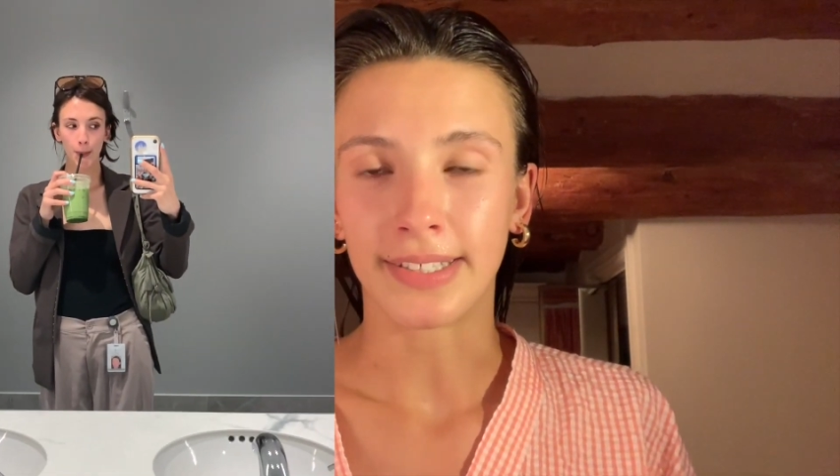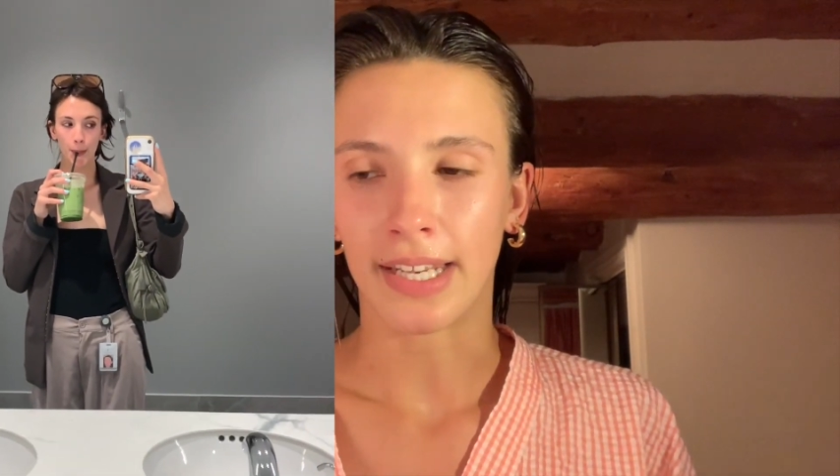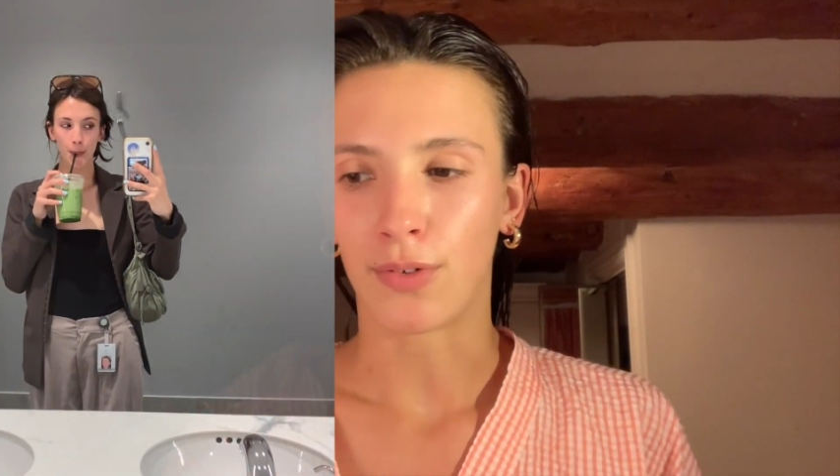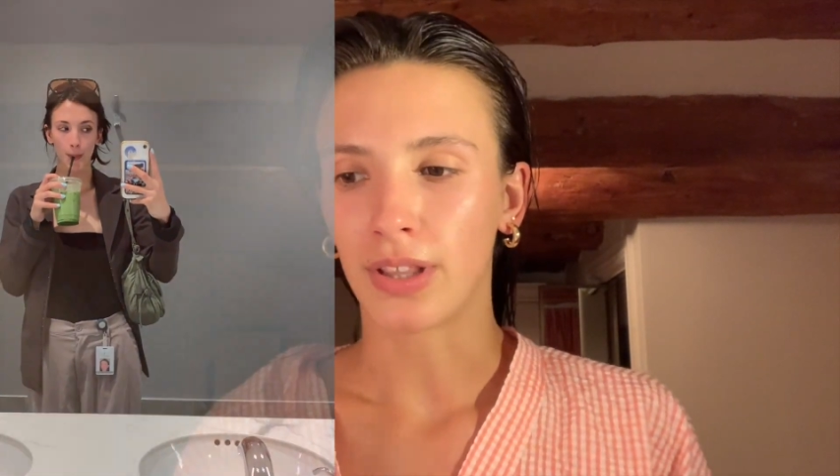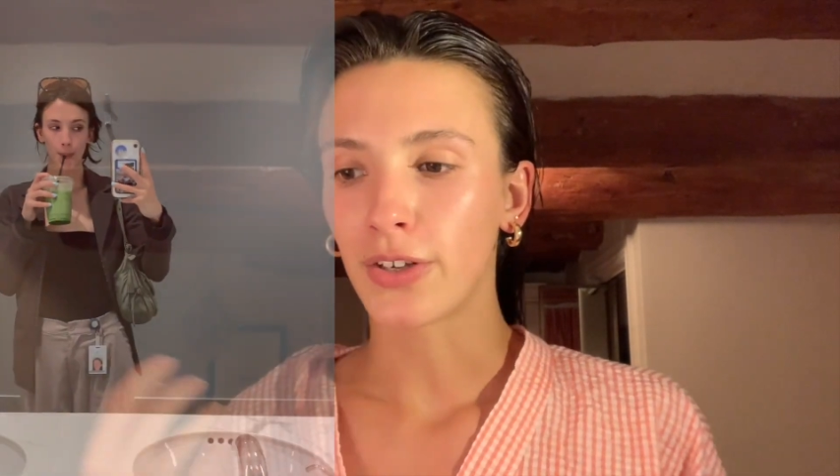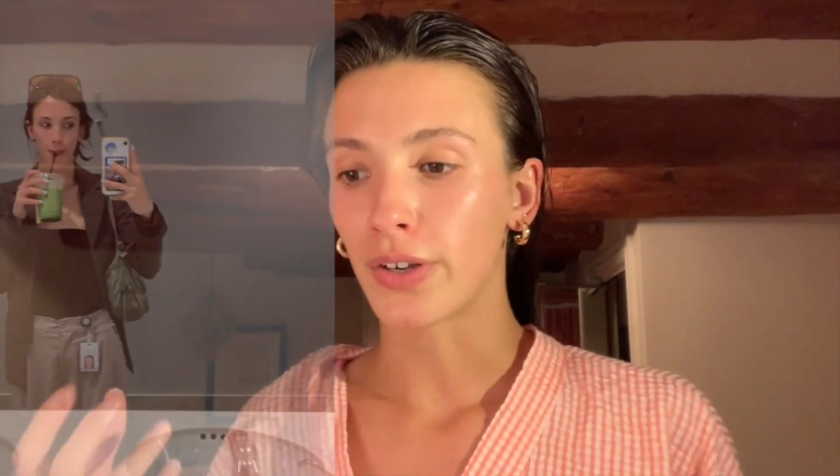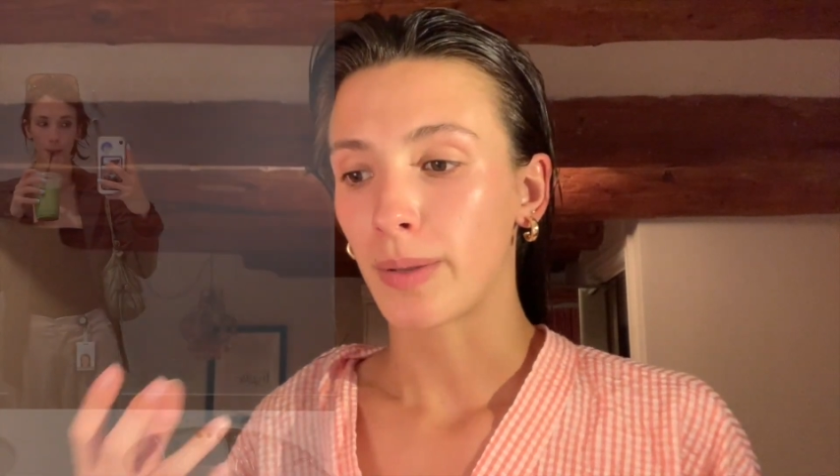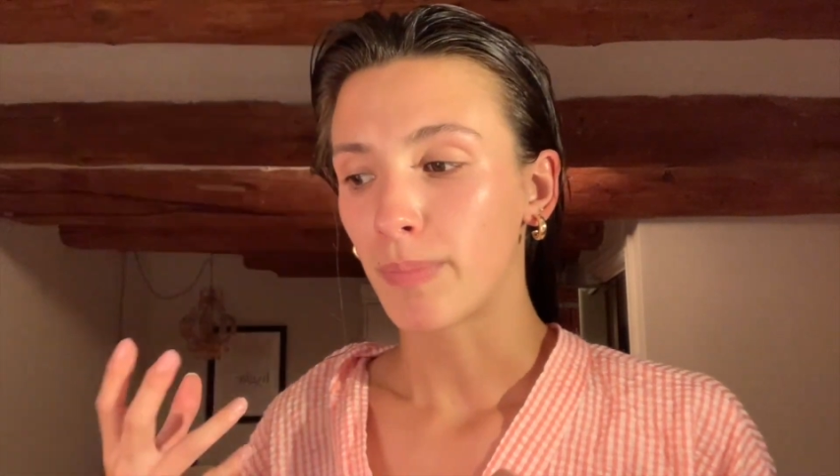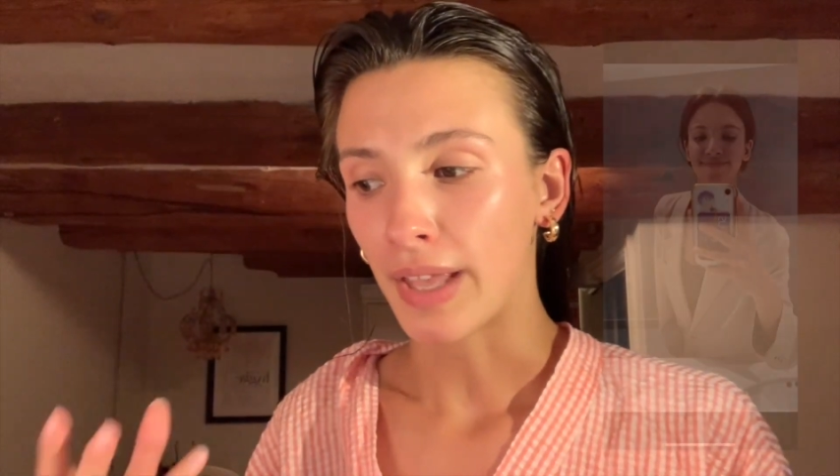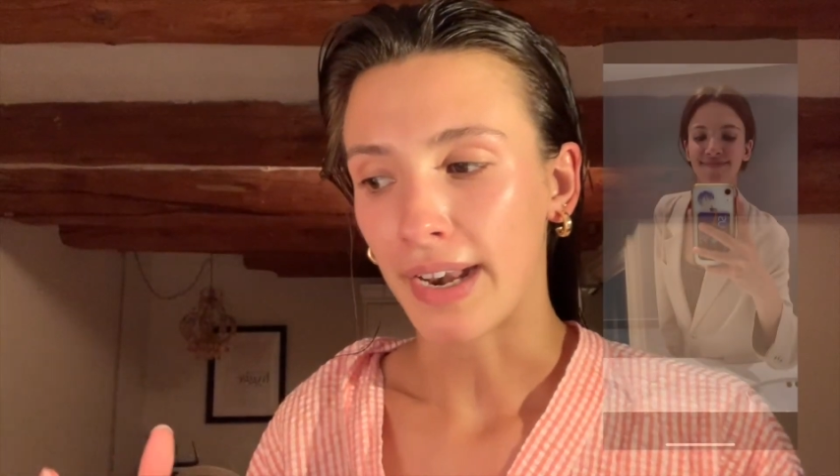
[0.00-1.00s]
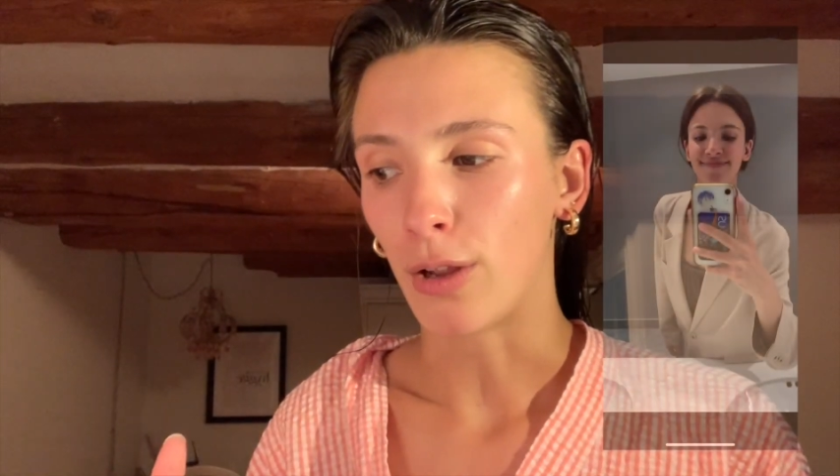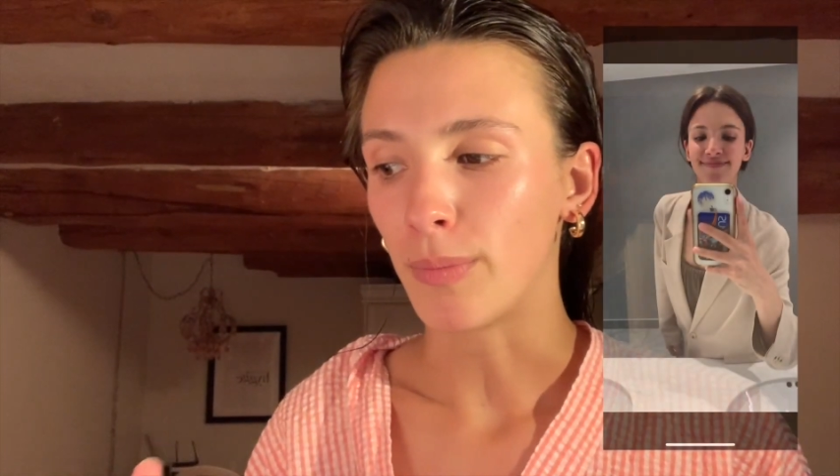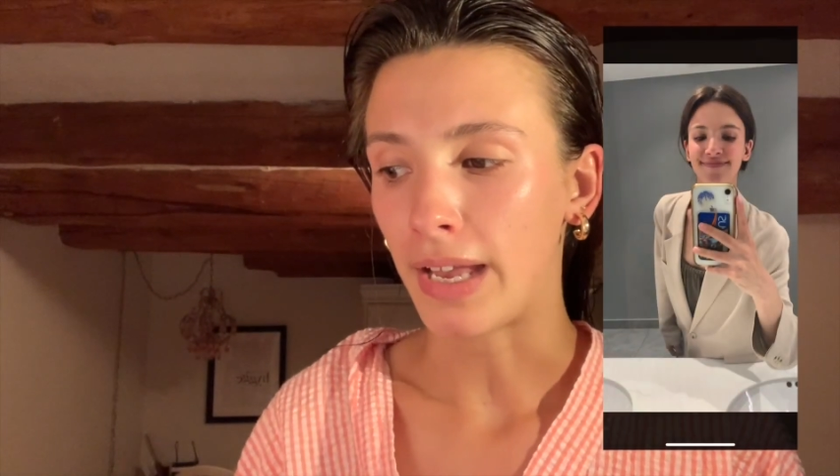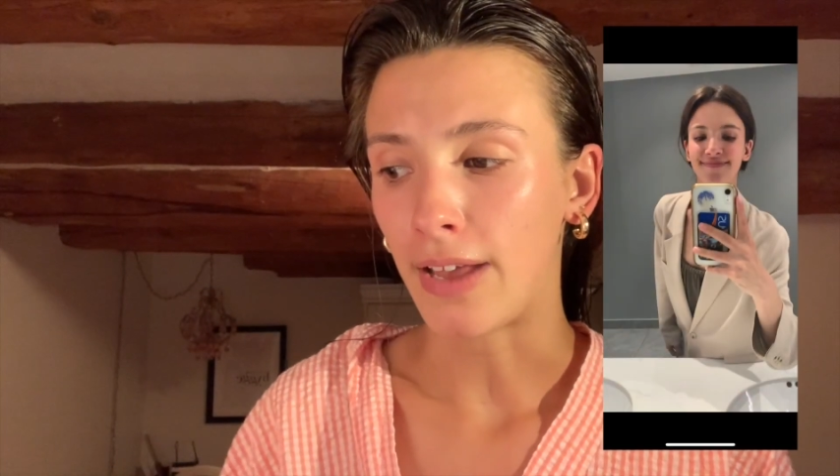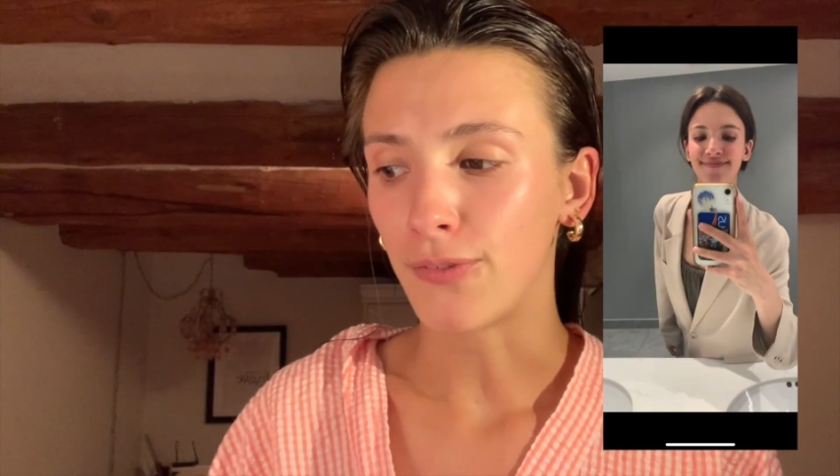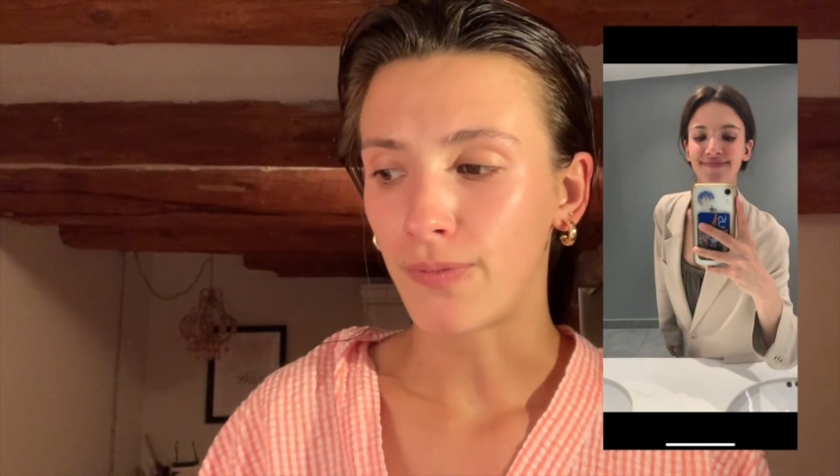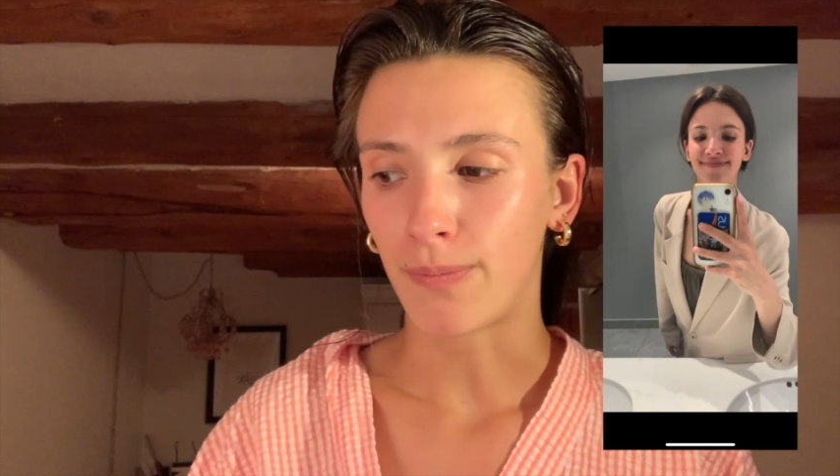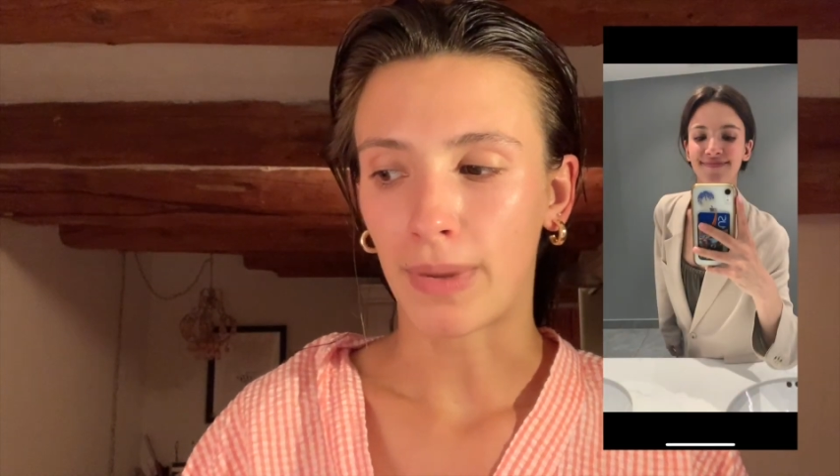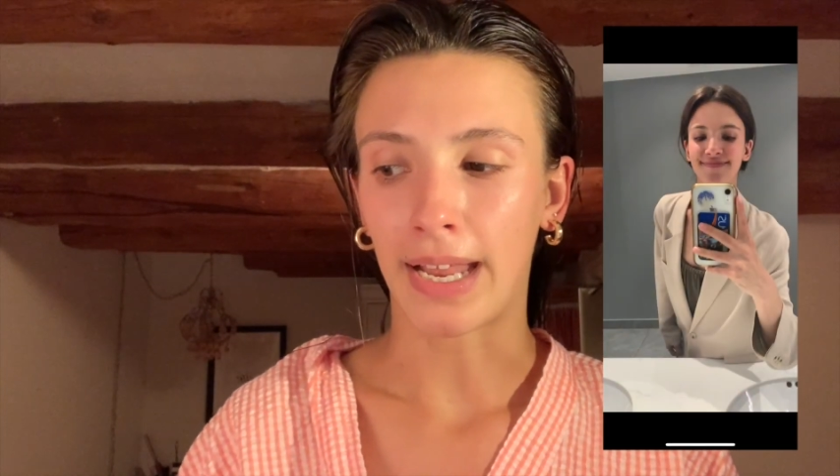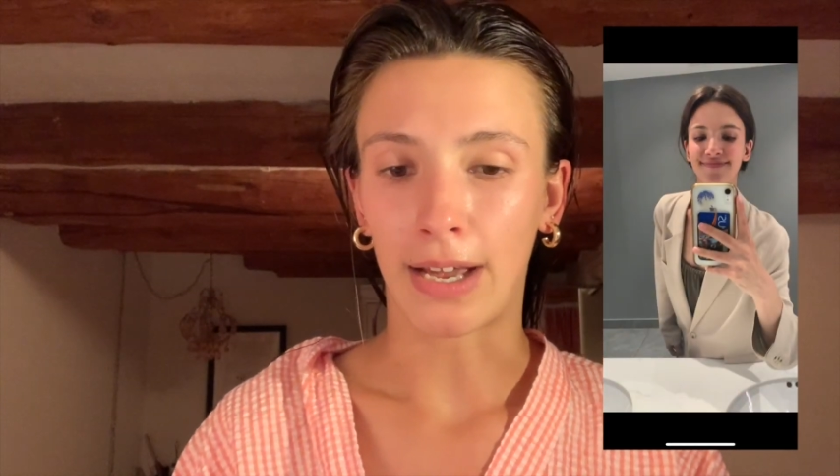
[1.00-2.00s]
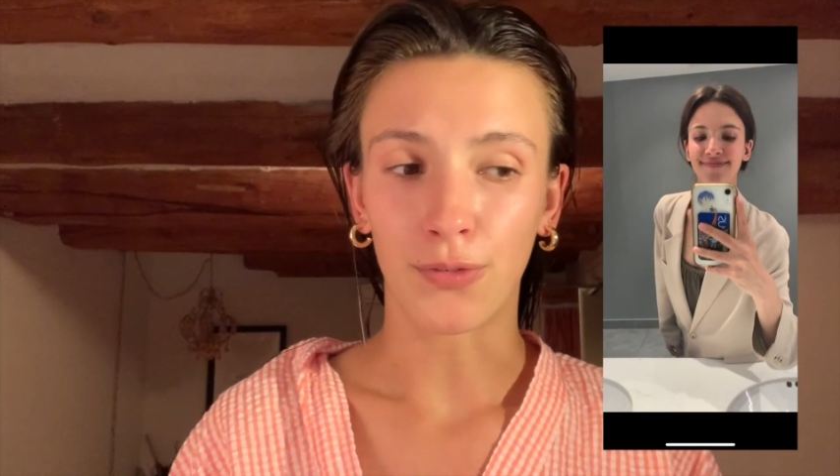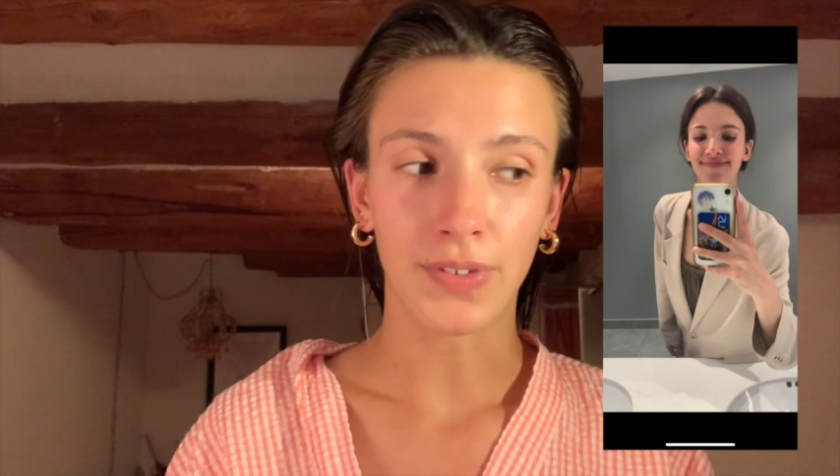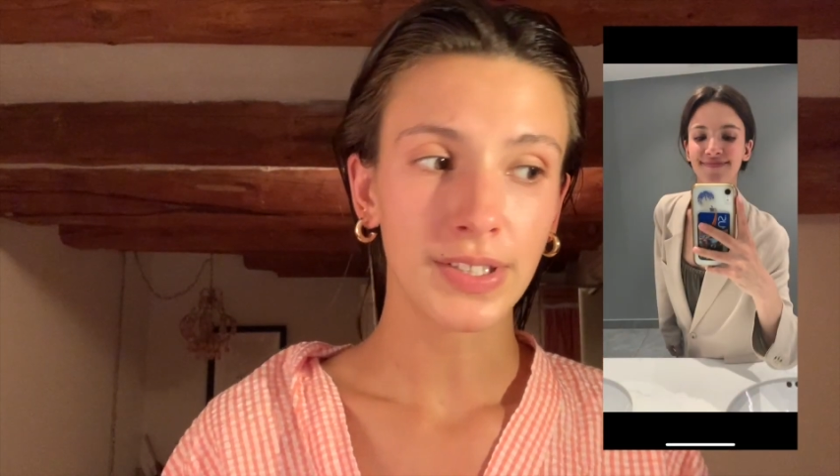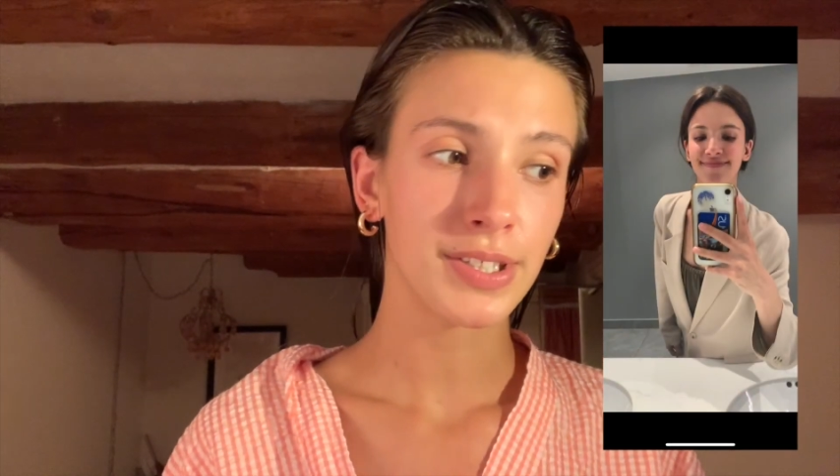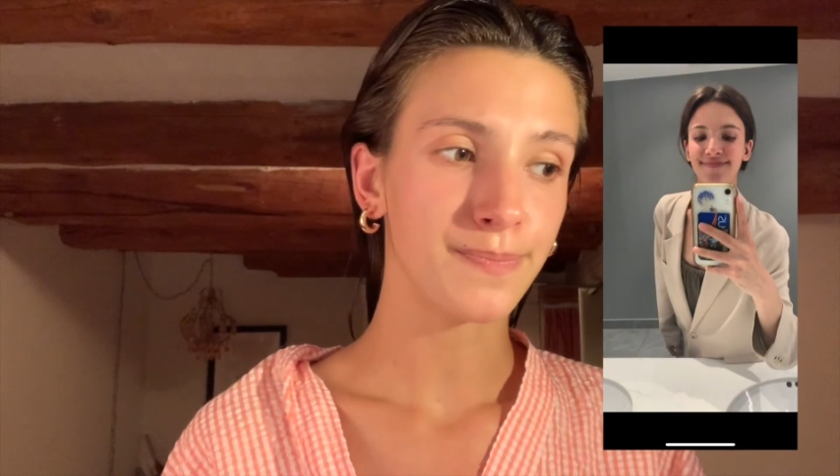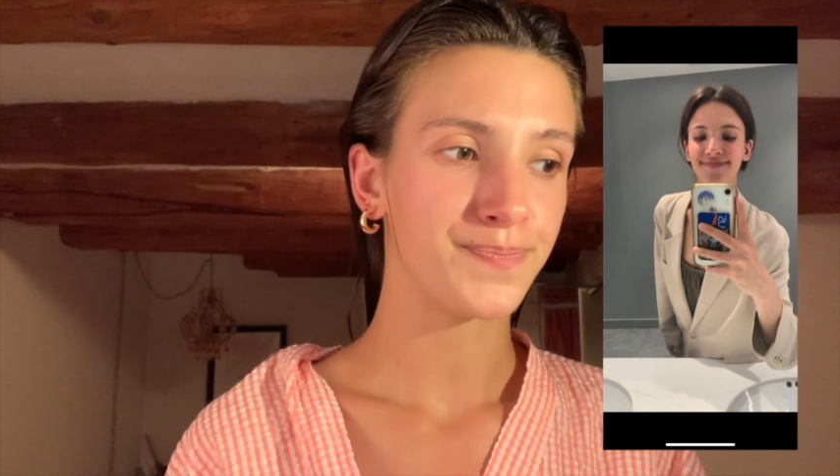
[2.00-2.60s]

And I would literally plan out my, my outfits.